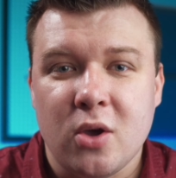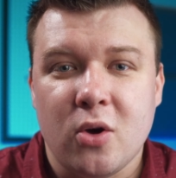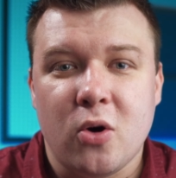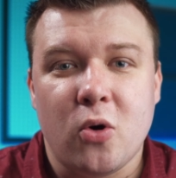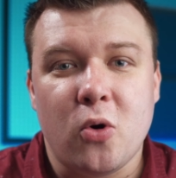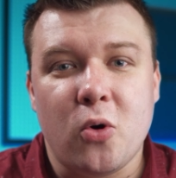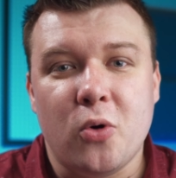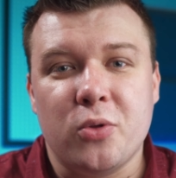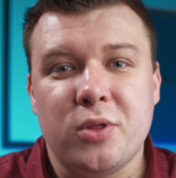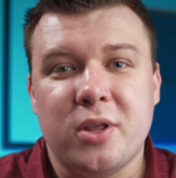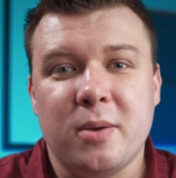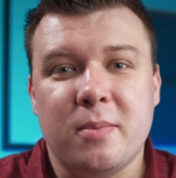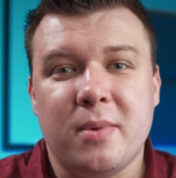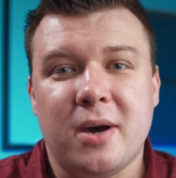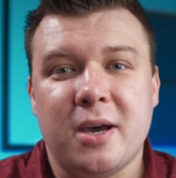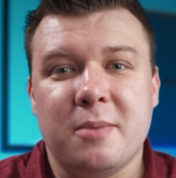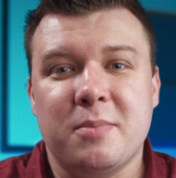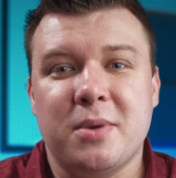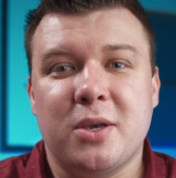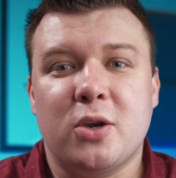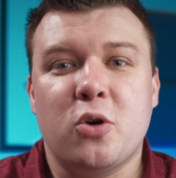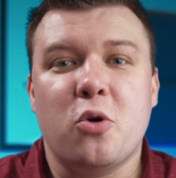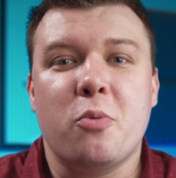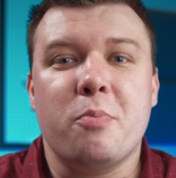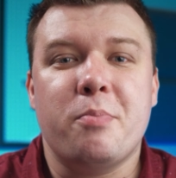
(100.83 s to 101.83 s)
Or they might
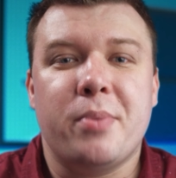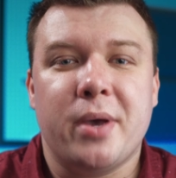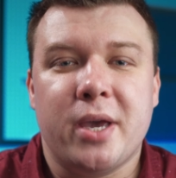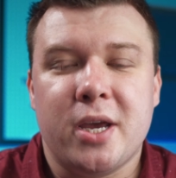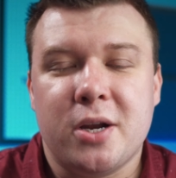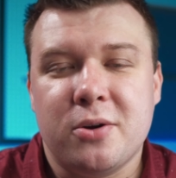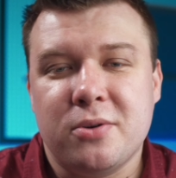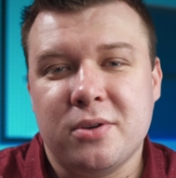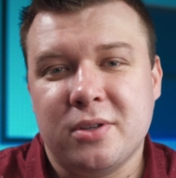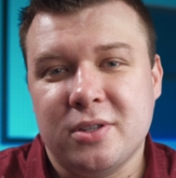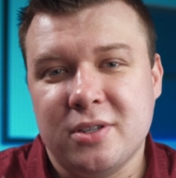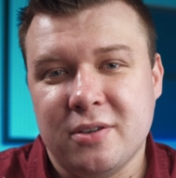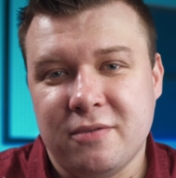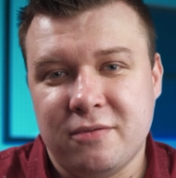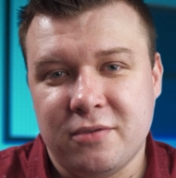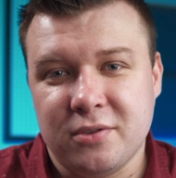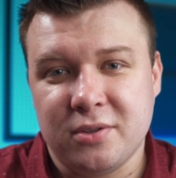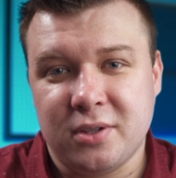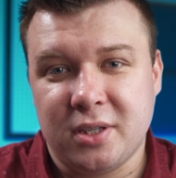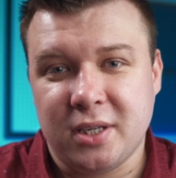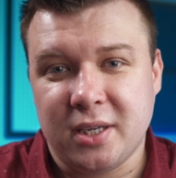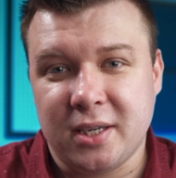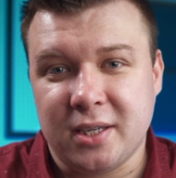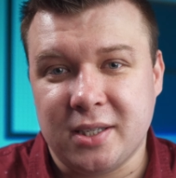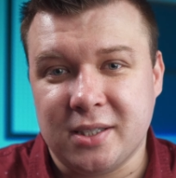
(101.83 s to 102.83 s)
be comparing
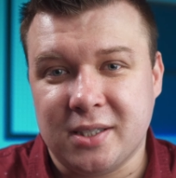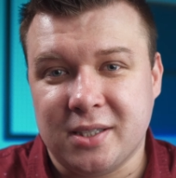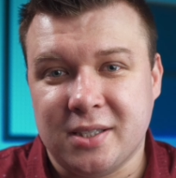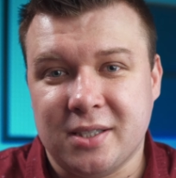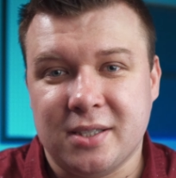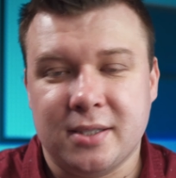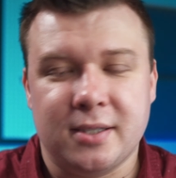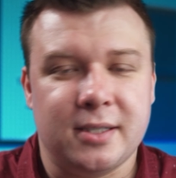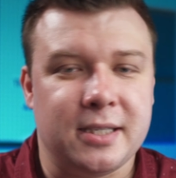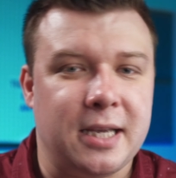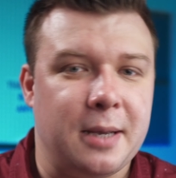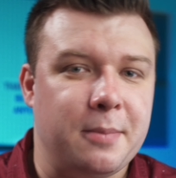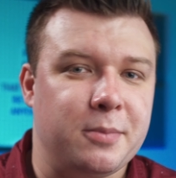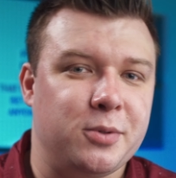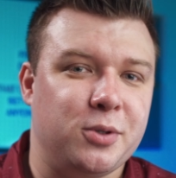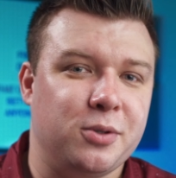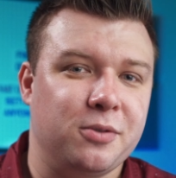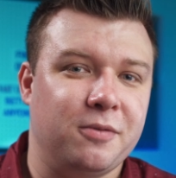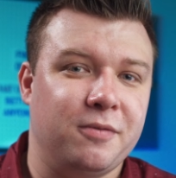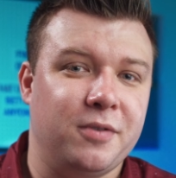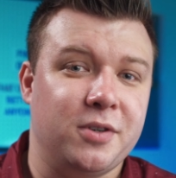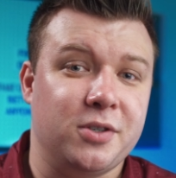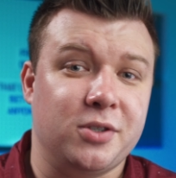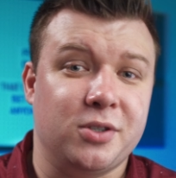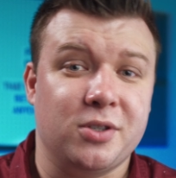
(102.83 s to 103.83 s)
different things,
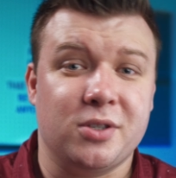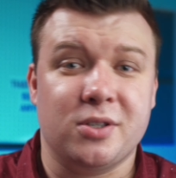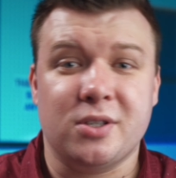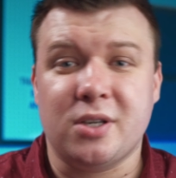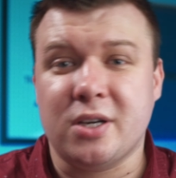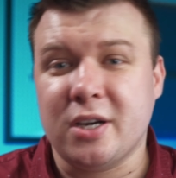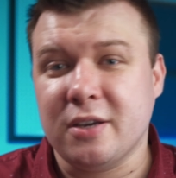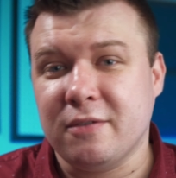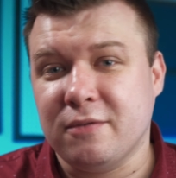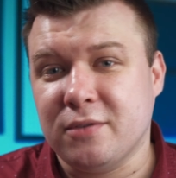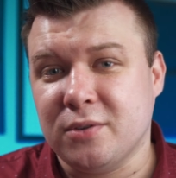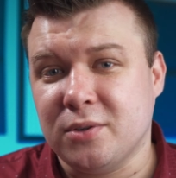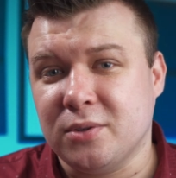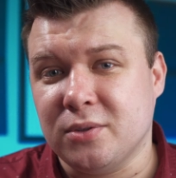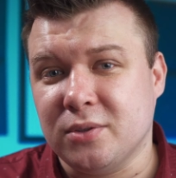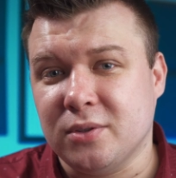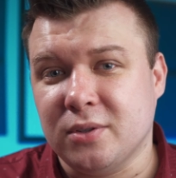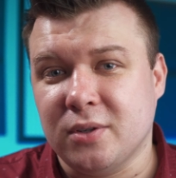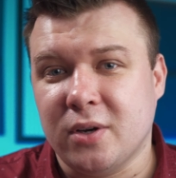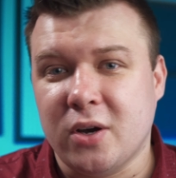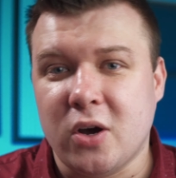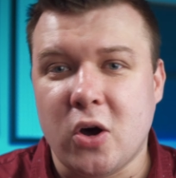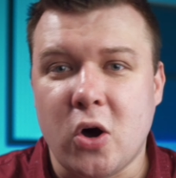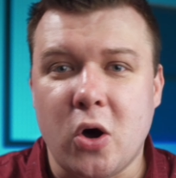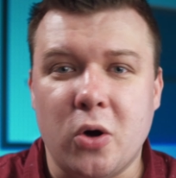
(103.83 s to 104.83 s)
Samsung versus iPhone,
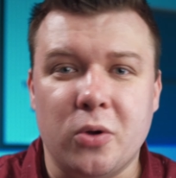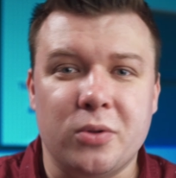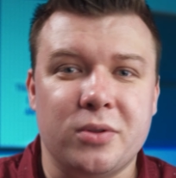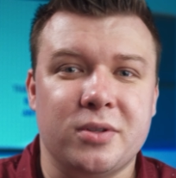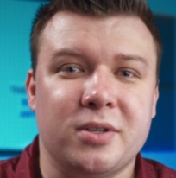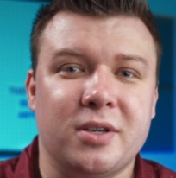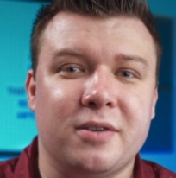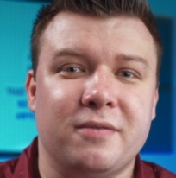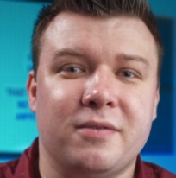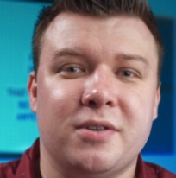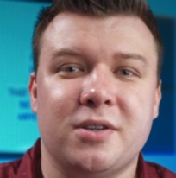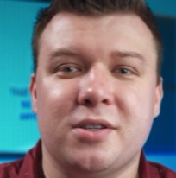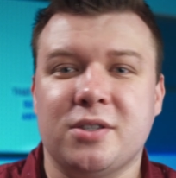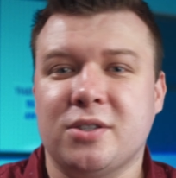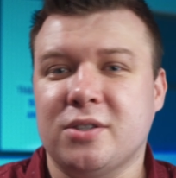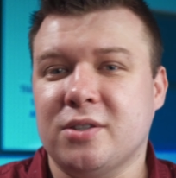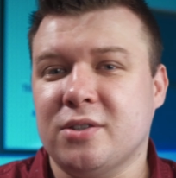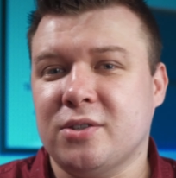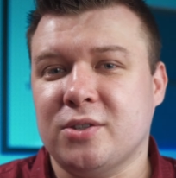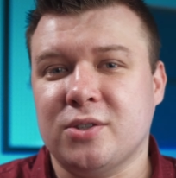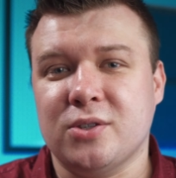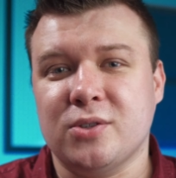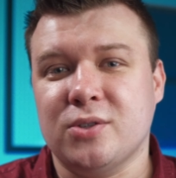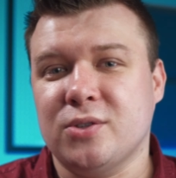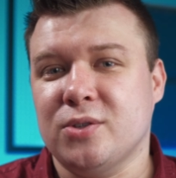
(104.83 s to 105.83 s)
Honda
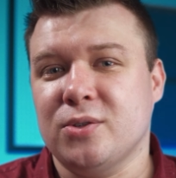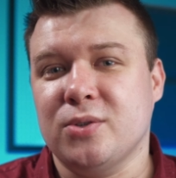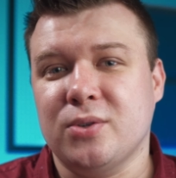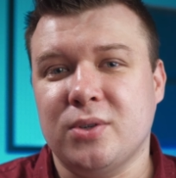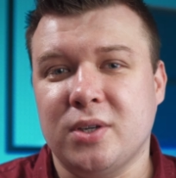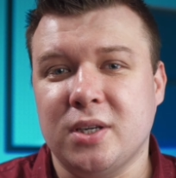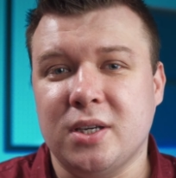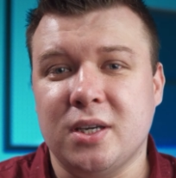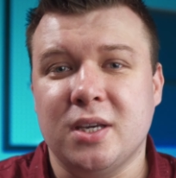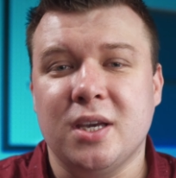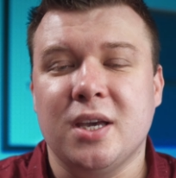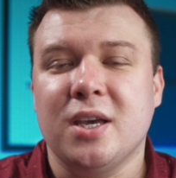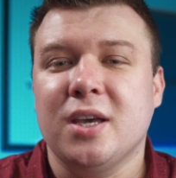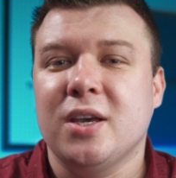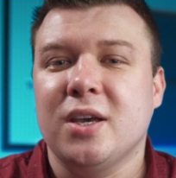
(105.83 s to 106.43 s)
versus Suzuki.